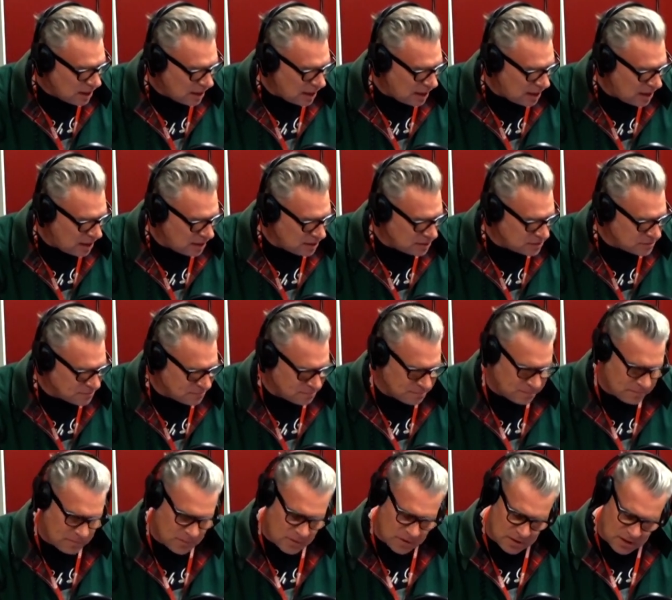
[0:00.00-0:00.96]
and.
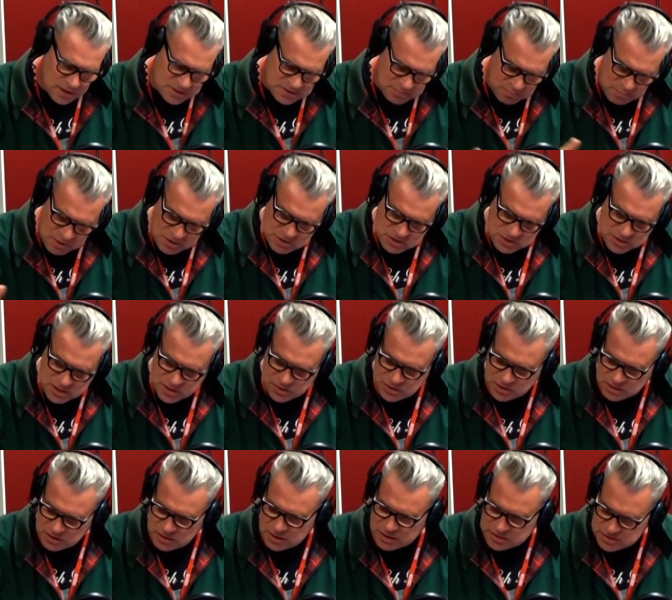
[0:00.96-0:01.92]
I mentioned that
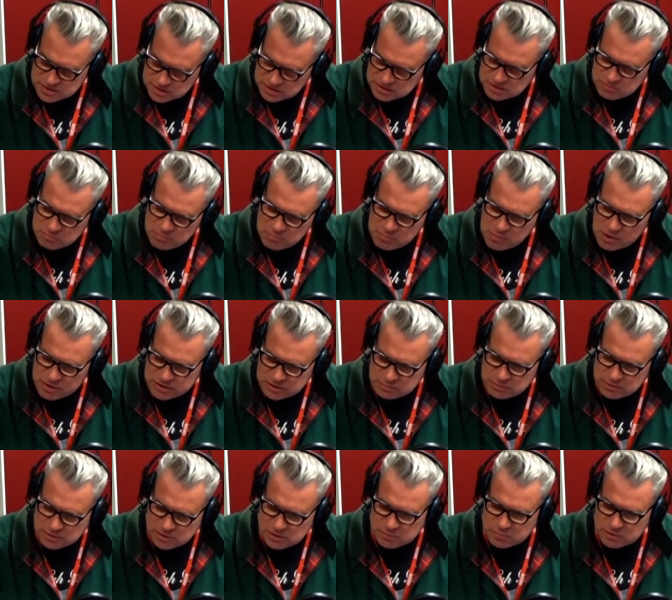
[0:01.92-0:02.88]
thing that I said he reminded
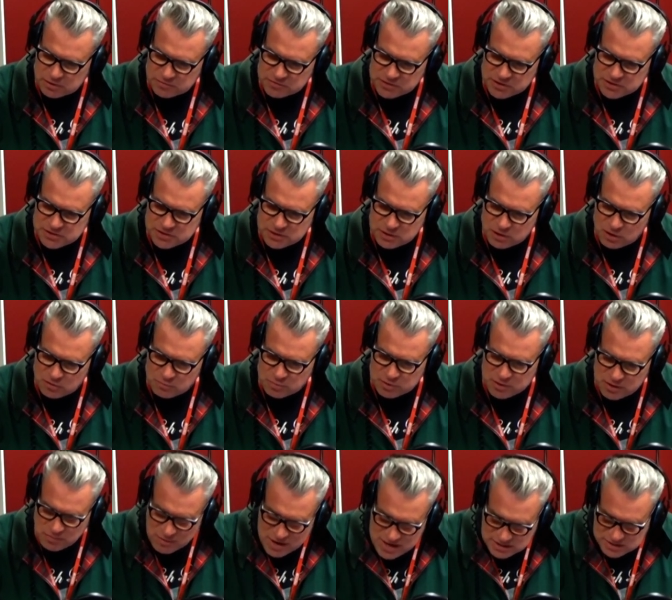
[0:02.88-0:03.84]
me a little bit of Dustin
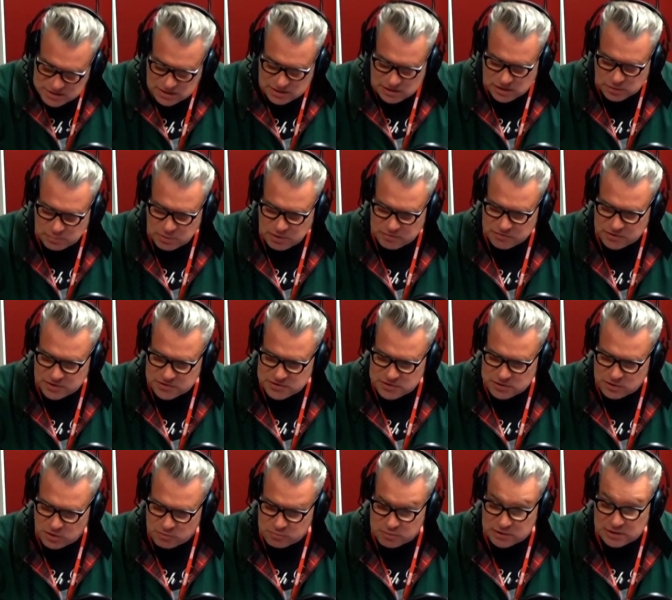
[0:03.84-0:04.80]
Hoffman. There is a little bit of
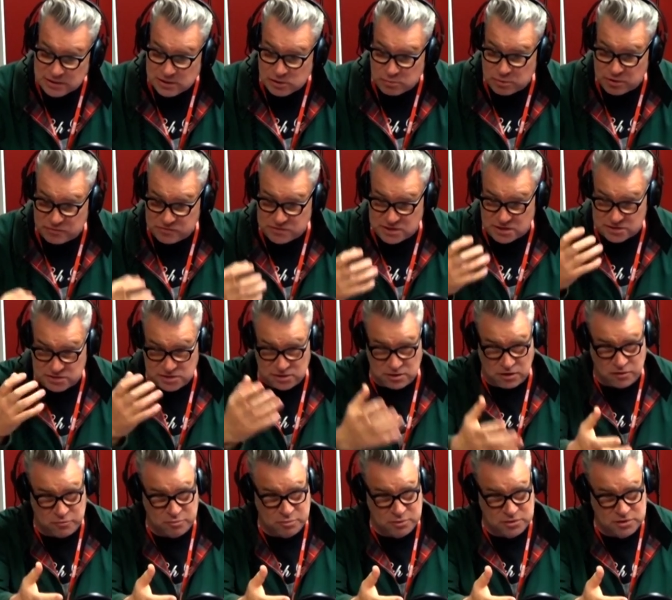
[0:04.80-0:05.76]
Dustin Hoffman, a little bit of Dustin
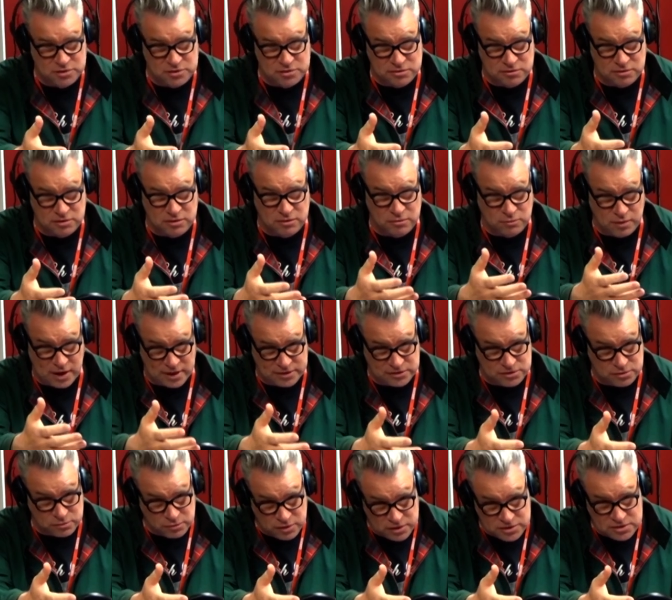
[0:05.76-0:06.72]
Hoffman's uh,
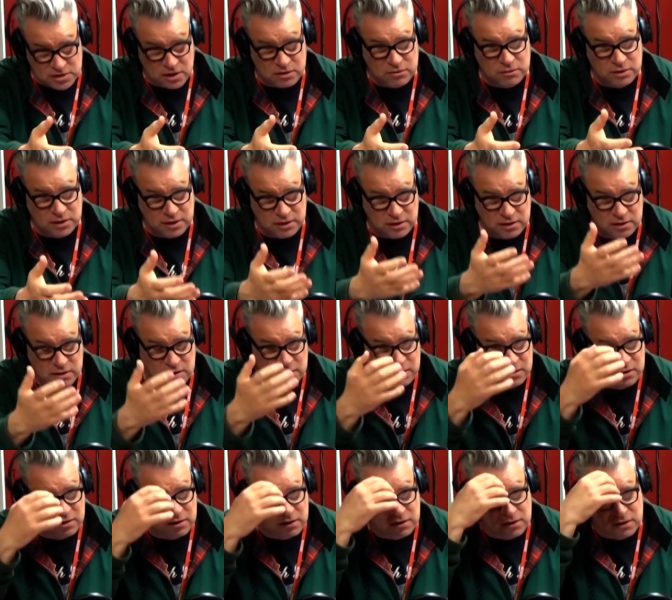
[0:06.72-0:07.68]
Ratso Rizzo in
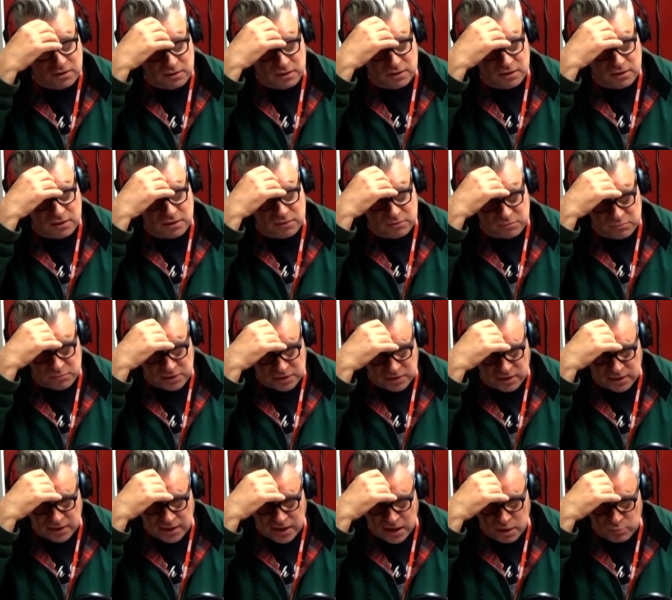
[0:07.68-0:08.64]
uh, uh,
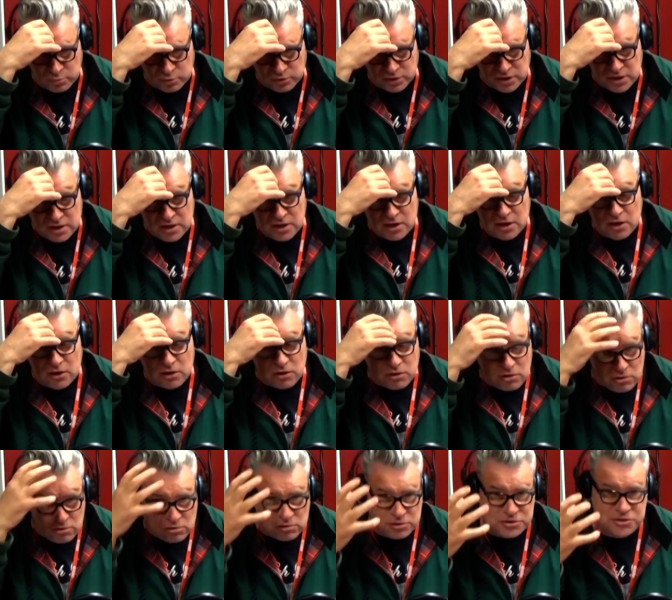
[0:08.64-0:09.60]
Midnight Cowboy.
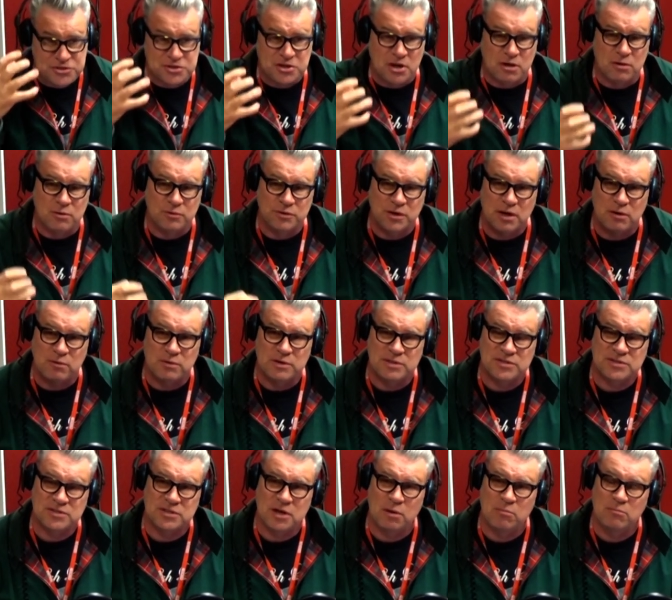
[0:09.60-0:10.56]
Also, there is
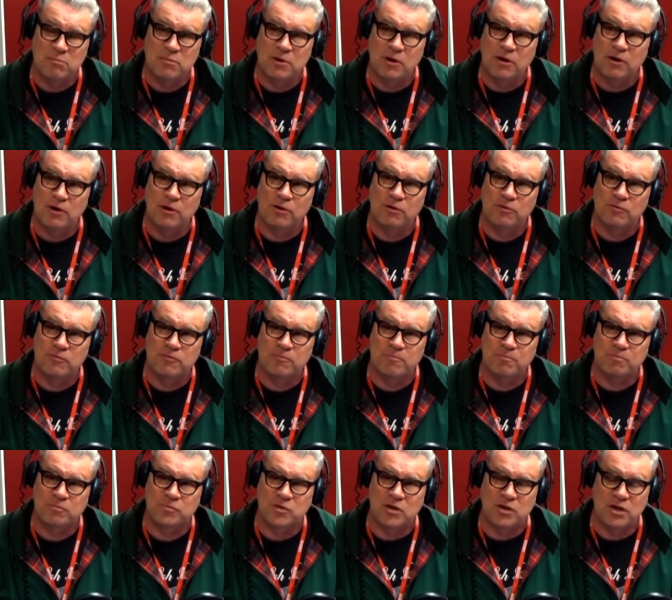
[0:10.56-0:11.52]
some of
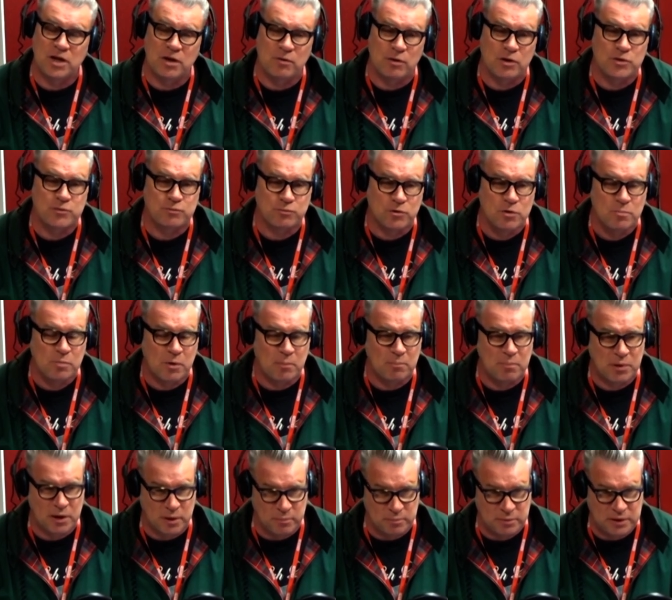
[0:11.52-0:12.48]
De Niro's
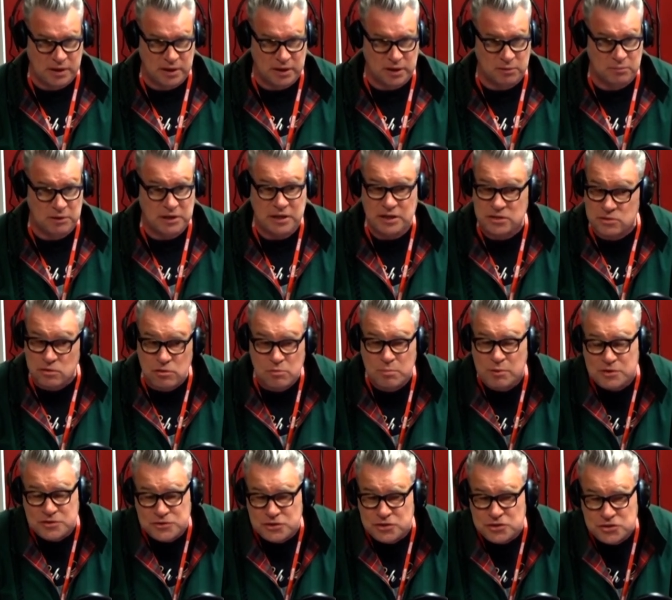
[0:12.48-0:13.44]
Rupert Pupkin. I mean, he's
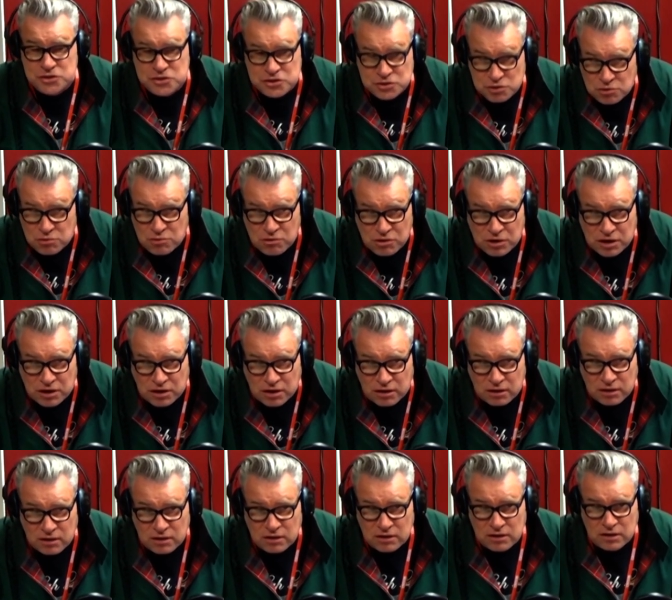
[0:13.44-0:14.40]
almost a stalker
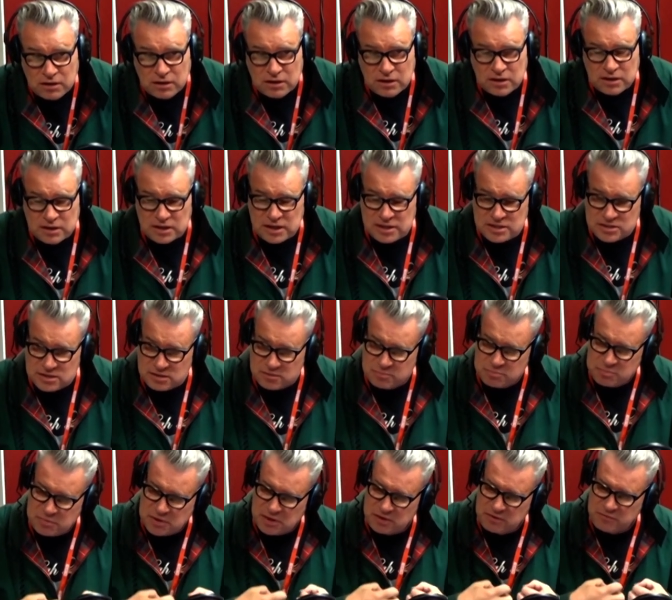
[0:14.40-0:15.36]
he's a
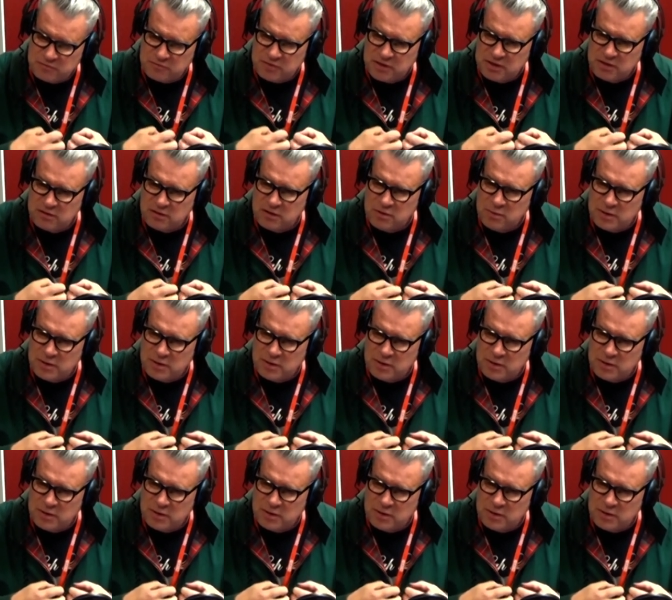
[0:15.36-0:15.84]
kind of figure